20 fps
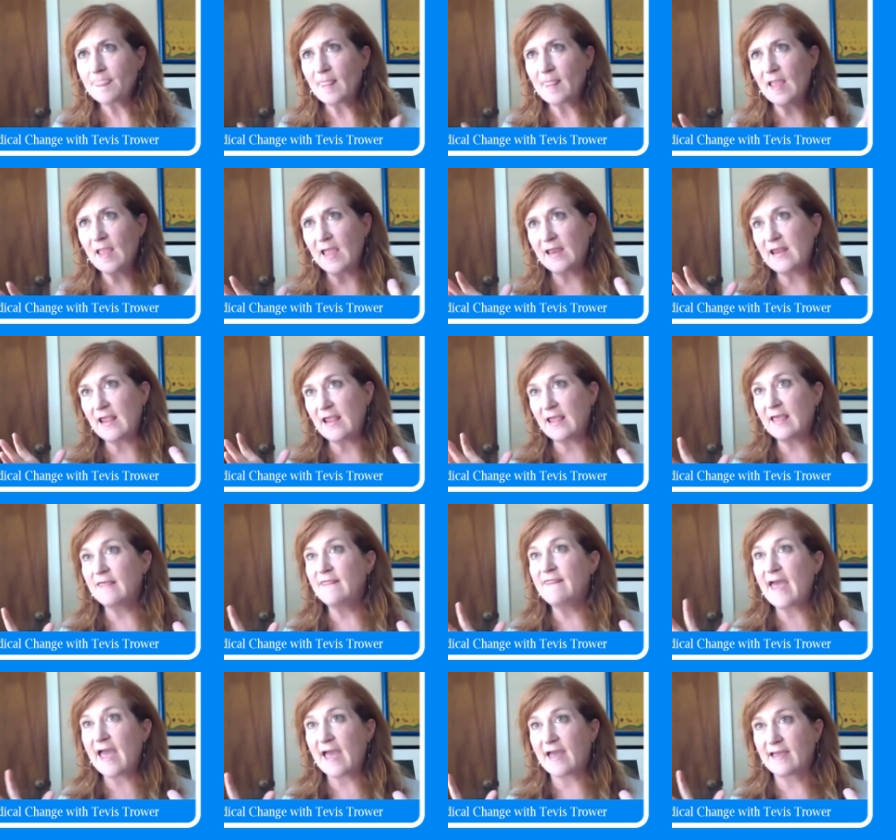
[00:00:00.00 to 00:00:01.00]
And
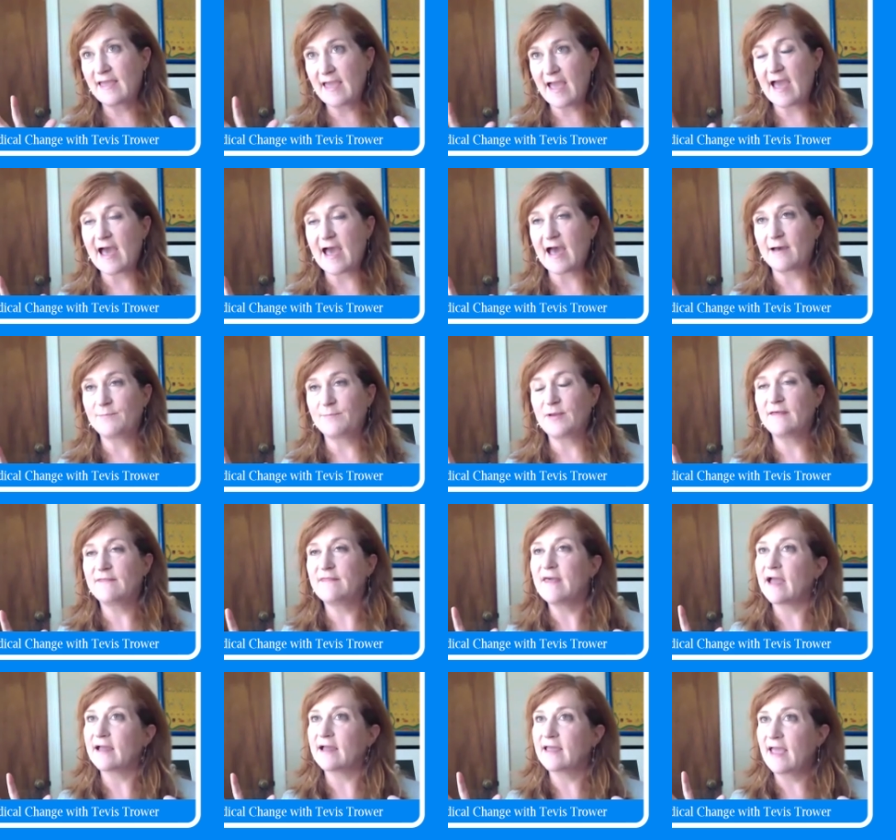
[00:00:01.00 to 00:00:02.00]
in that gap, in
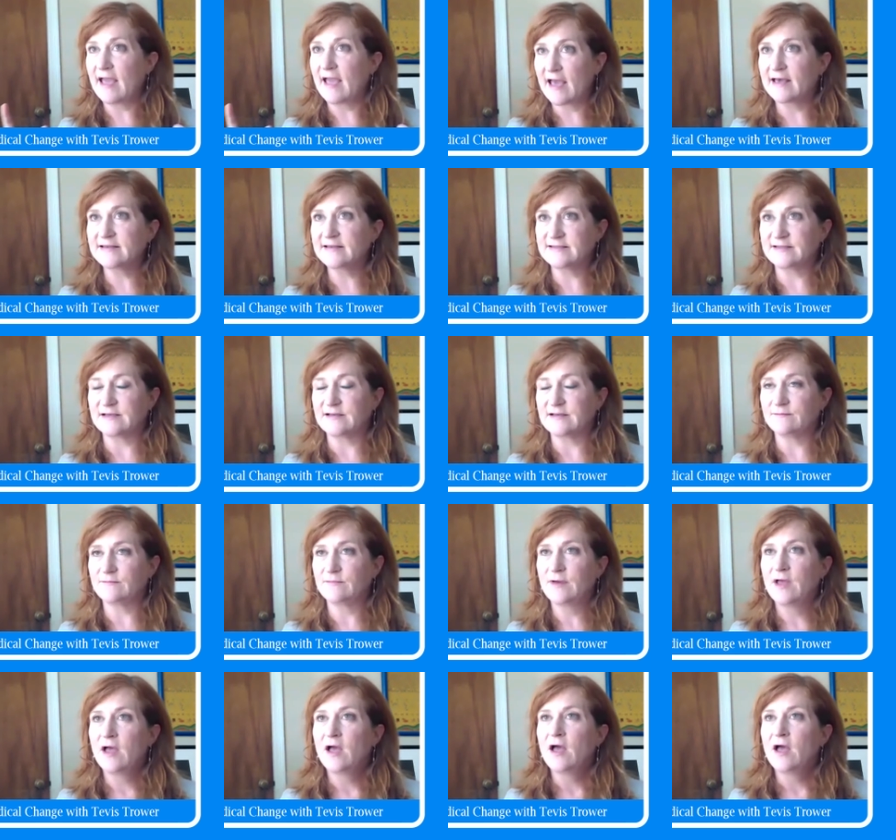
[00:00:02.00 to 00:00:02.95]
that chasm,